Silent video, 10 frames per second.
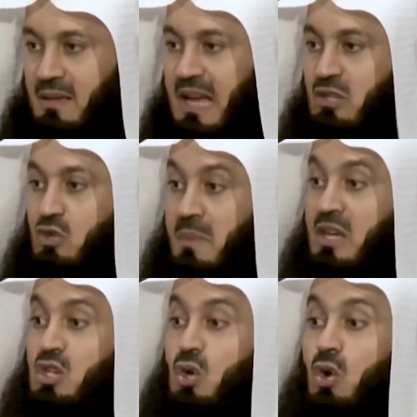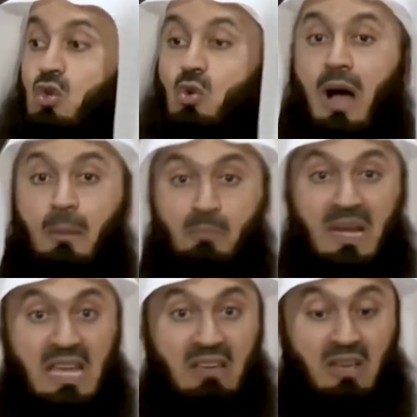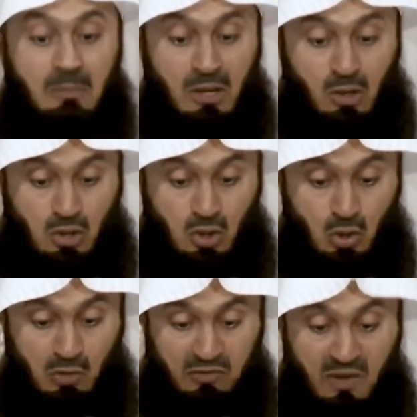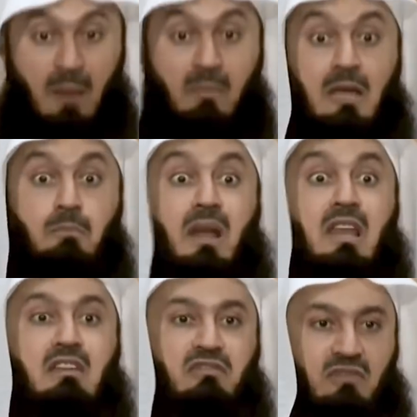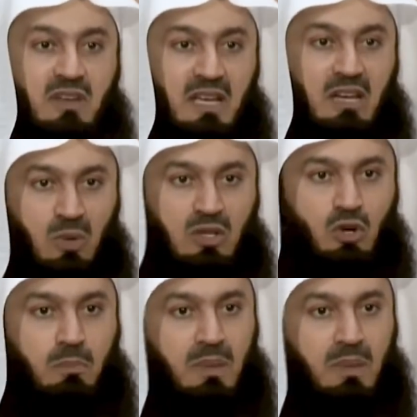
And to make sure you are believing because you firmly believe in what you're